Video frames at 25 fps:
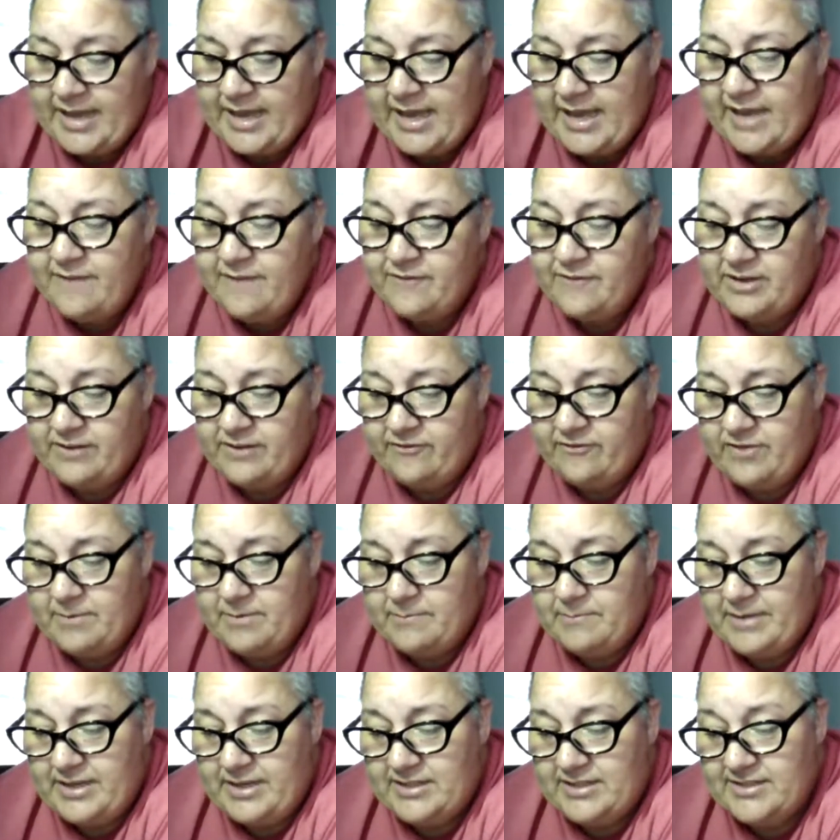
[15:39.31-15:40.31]
Even if
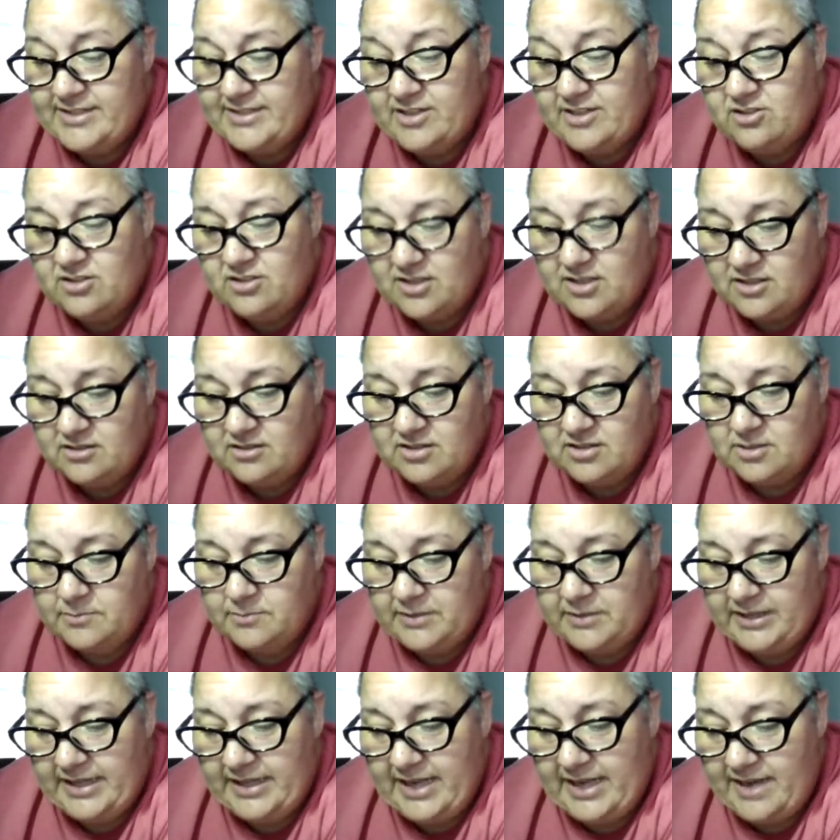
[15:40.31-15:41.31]
it means they'll
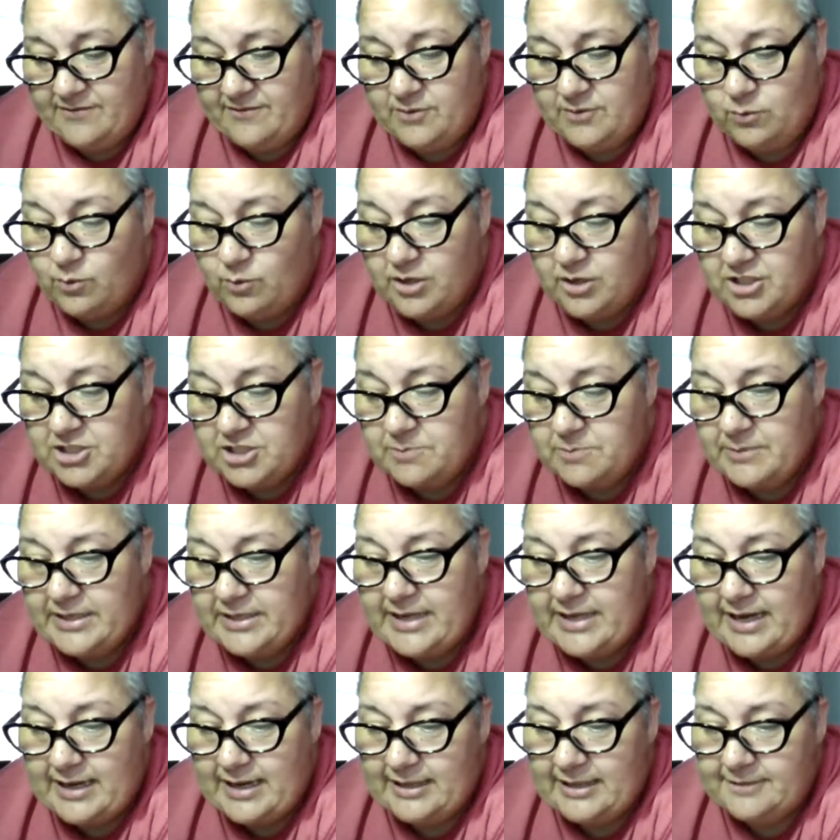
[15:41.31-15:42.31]
ultimately have to watch me
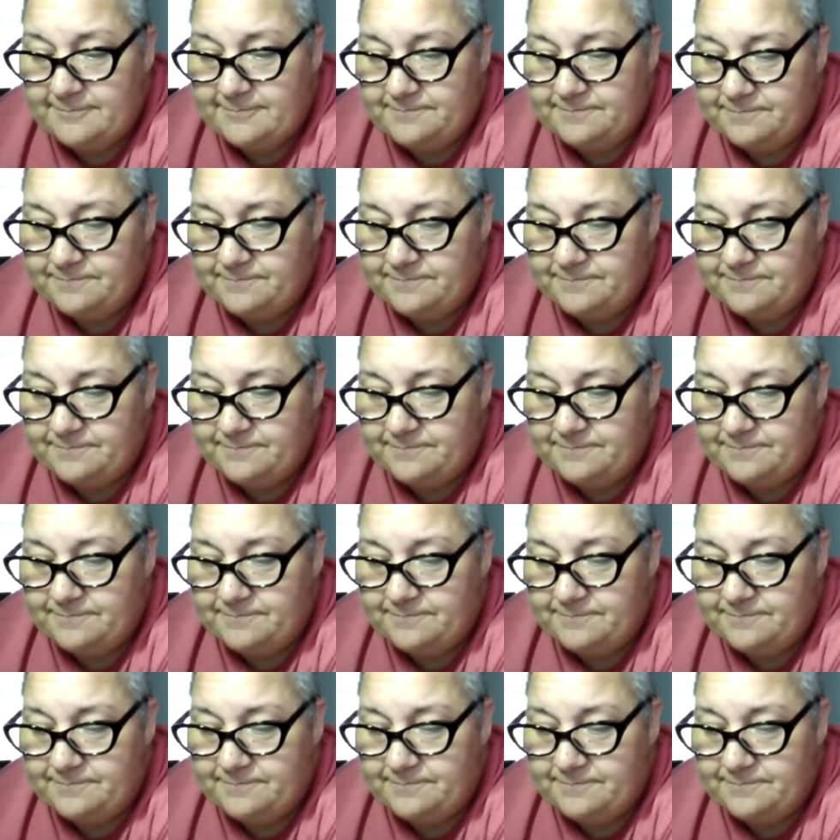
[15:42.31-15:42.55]
die.